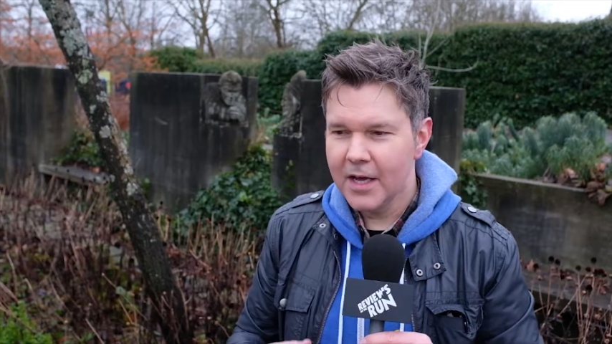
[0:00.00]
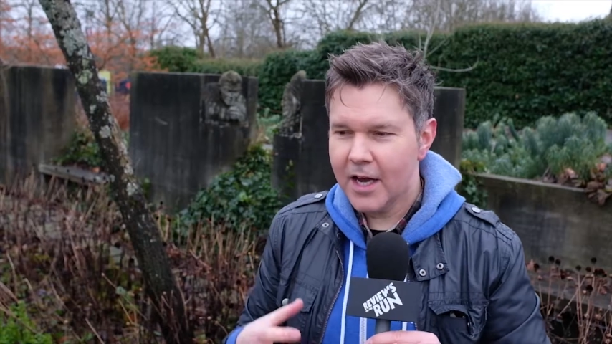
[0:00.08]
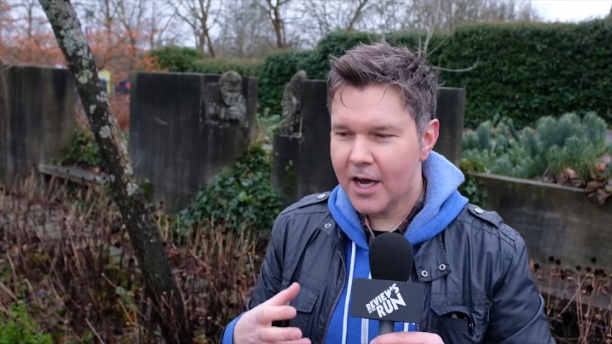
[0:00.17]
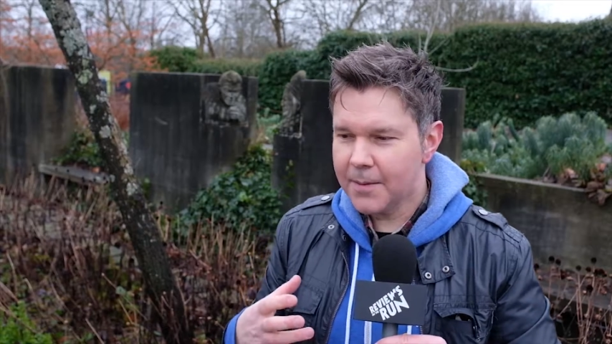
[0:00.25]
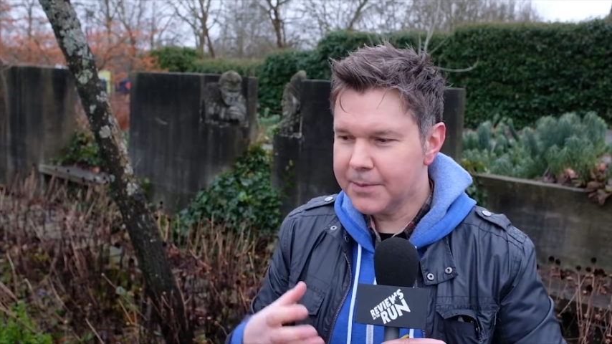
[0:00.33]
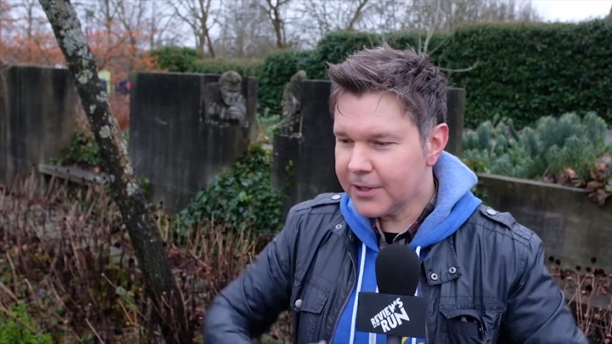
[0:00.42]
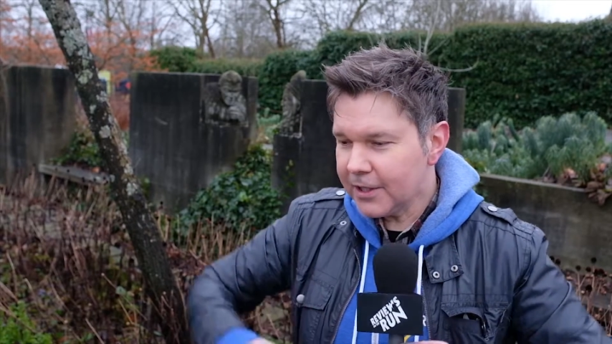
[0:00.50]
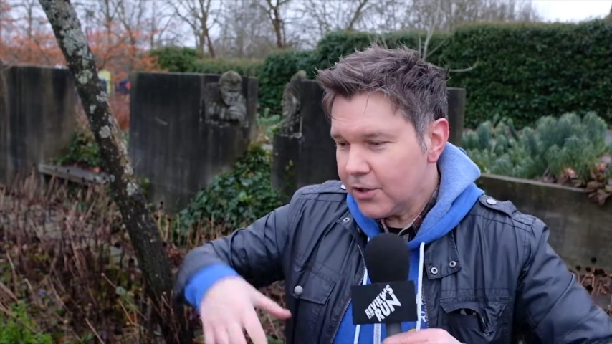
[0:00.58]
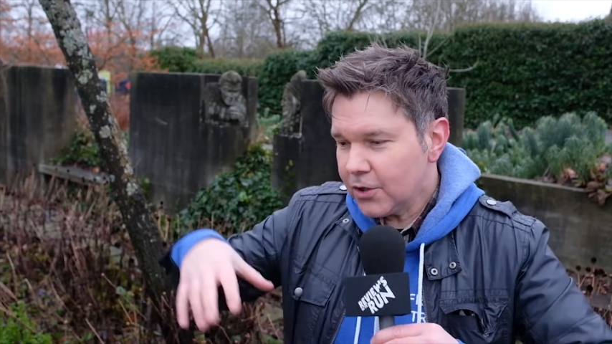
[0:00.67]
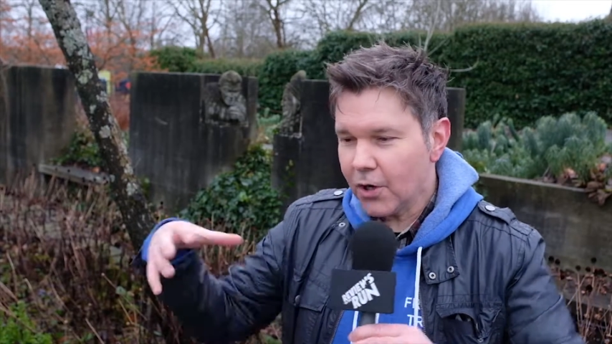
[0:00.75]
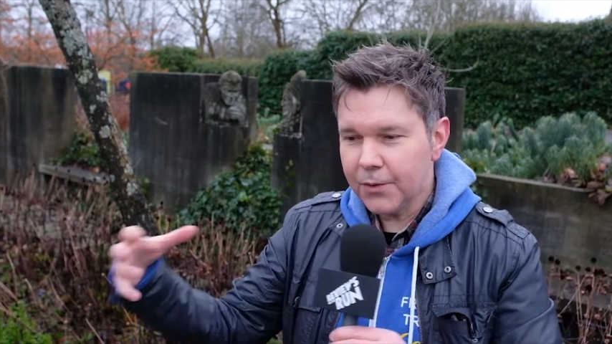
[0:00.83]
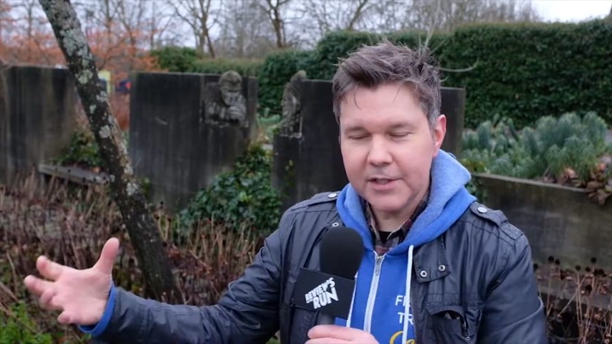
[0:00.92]
but then you
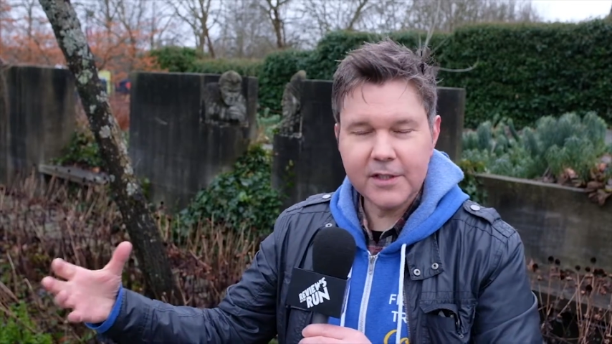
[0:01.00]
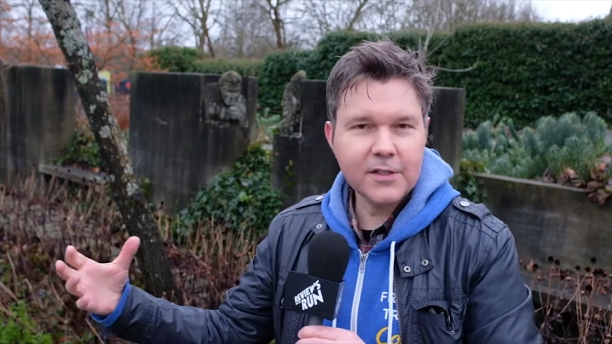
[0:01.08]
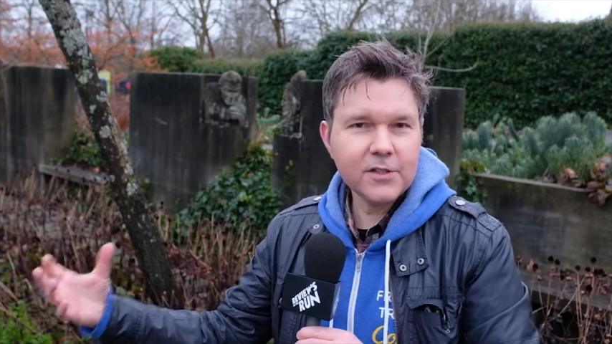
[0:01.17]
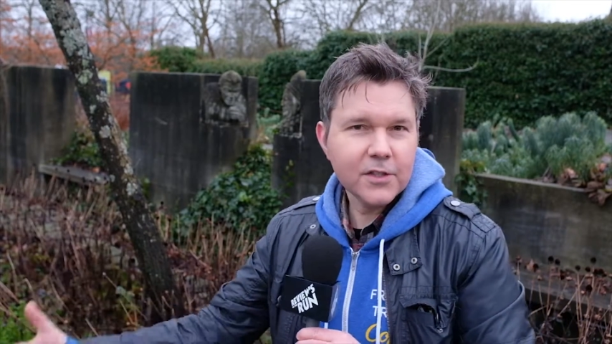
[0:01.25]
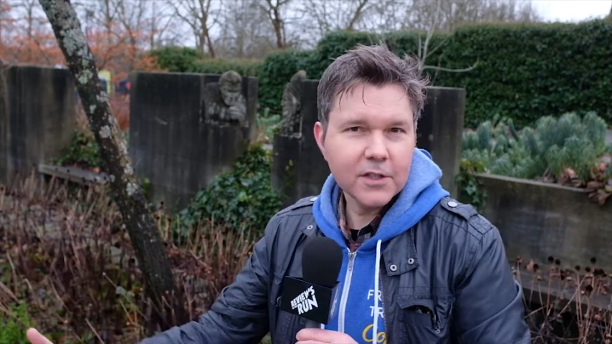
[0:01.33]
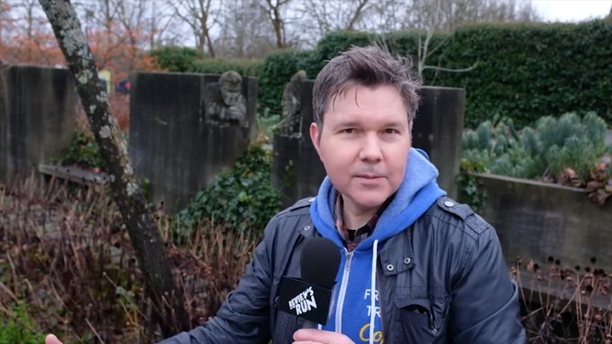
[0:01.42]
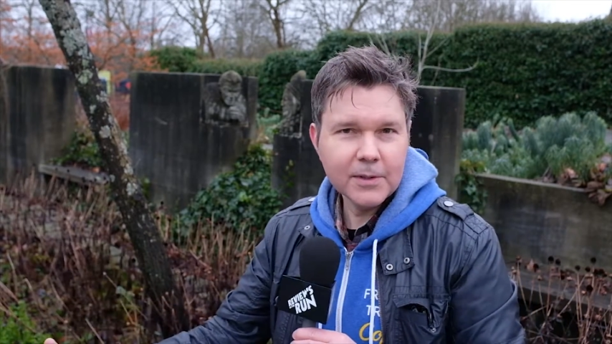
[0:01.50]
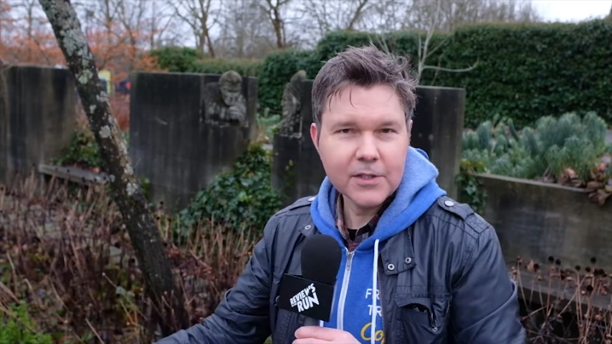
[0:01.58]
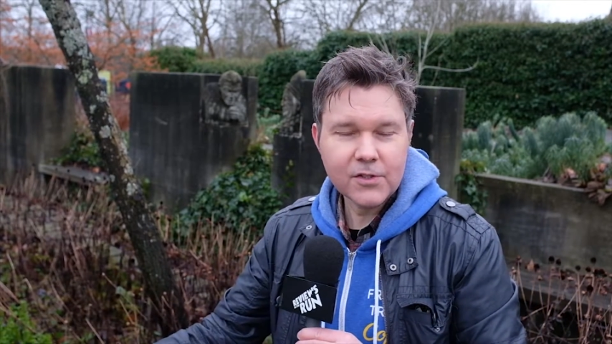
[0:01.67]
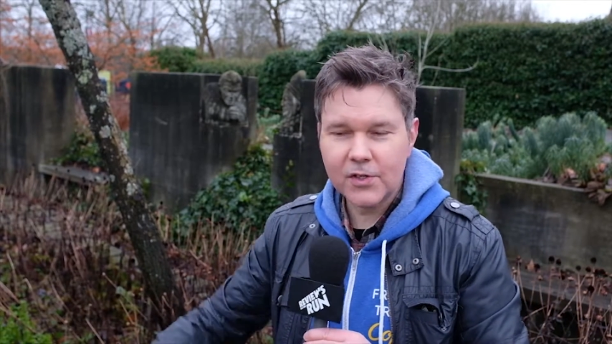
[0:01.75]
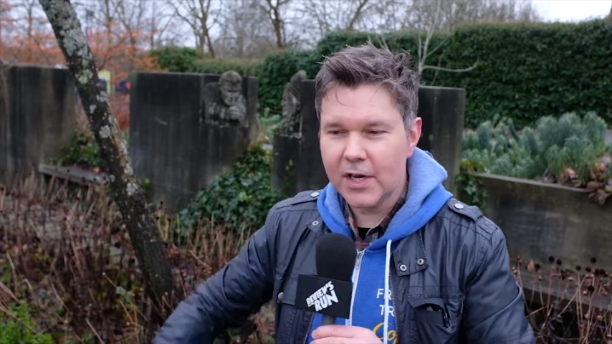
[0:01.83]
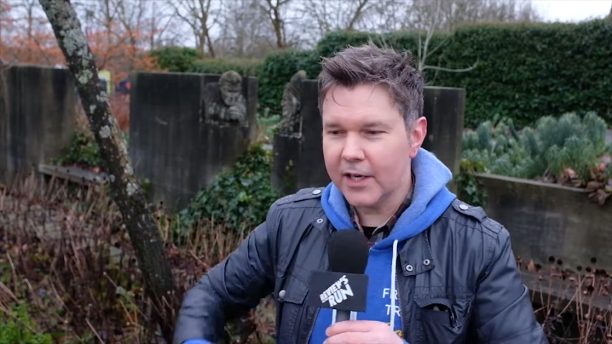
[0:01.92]
go into these
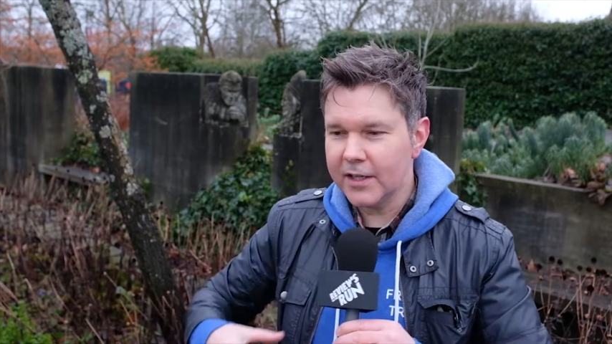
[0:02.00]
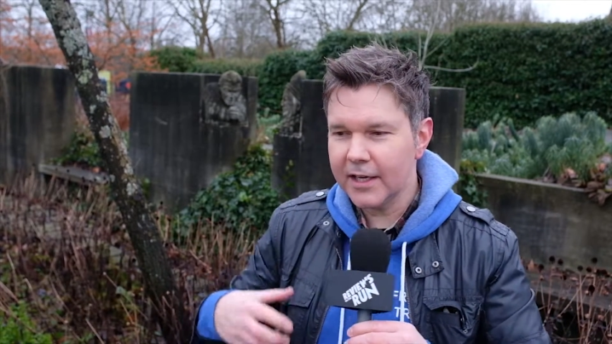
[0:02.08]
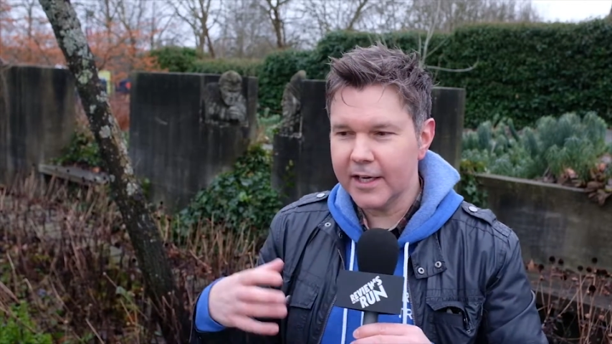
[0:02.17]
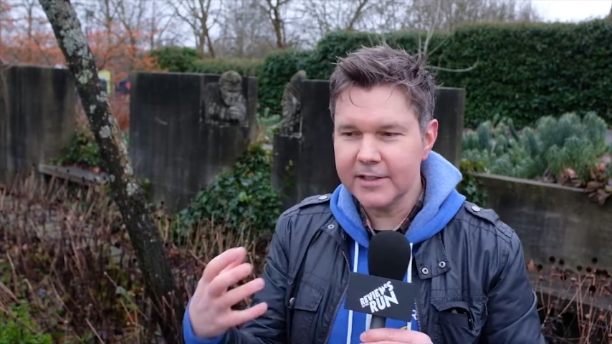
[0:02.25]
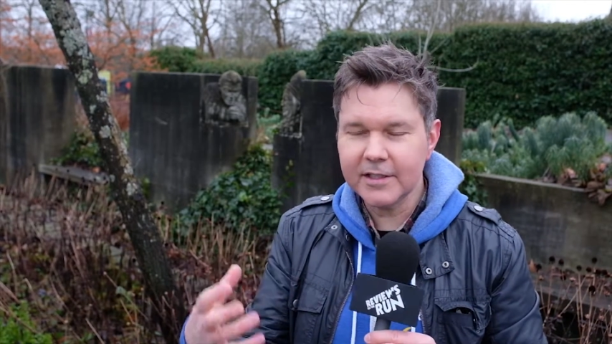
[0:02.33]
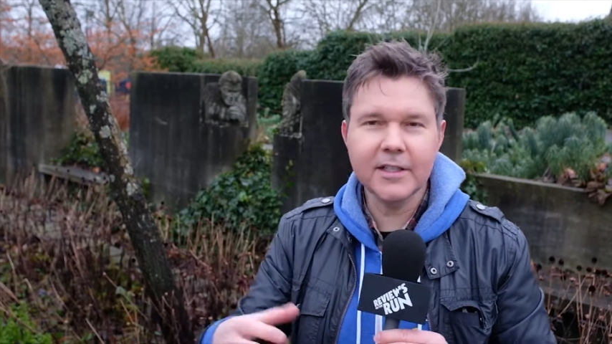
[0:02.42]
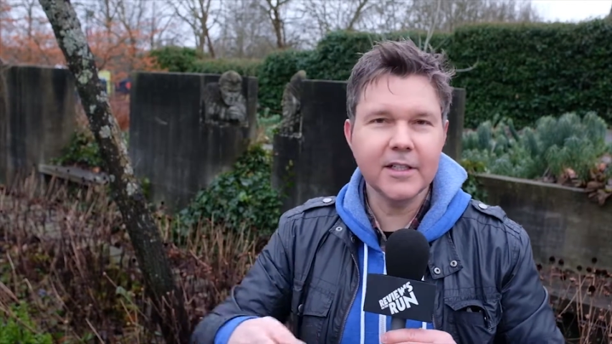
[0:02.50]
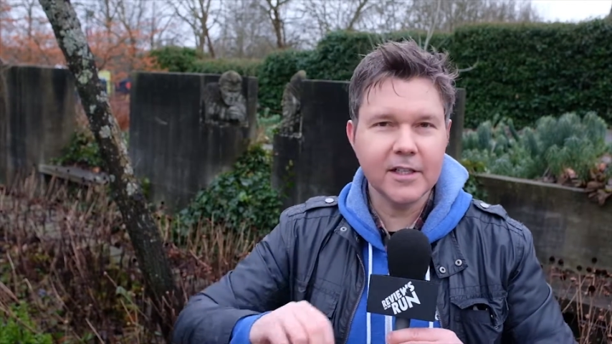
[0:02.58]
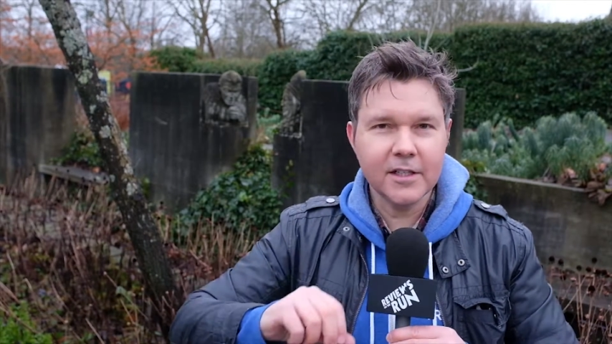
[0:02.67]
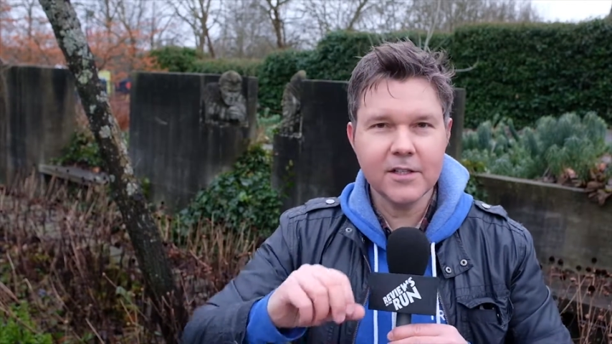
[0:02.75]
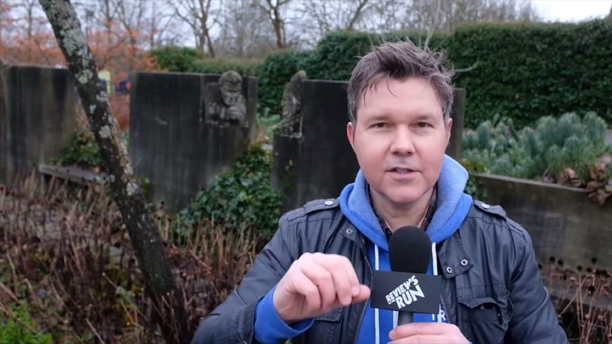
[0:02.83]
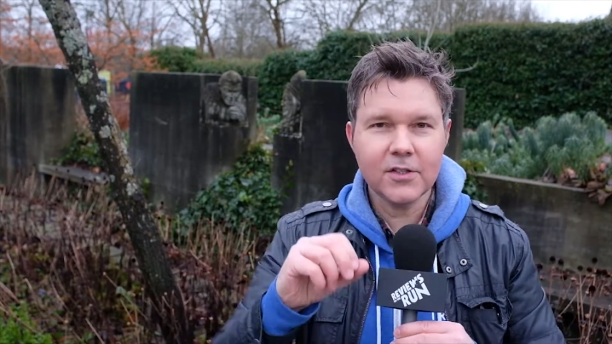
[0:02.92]
tournaments, and the idea
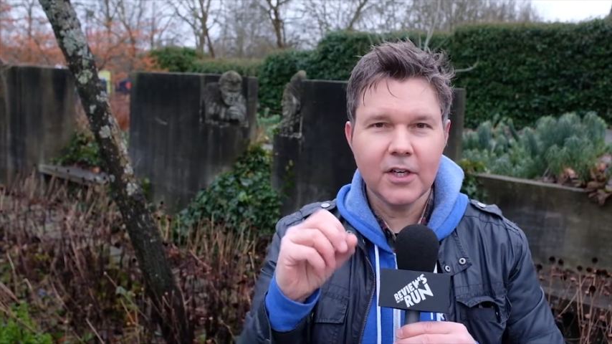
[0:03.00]
is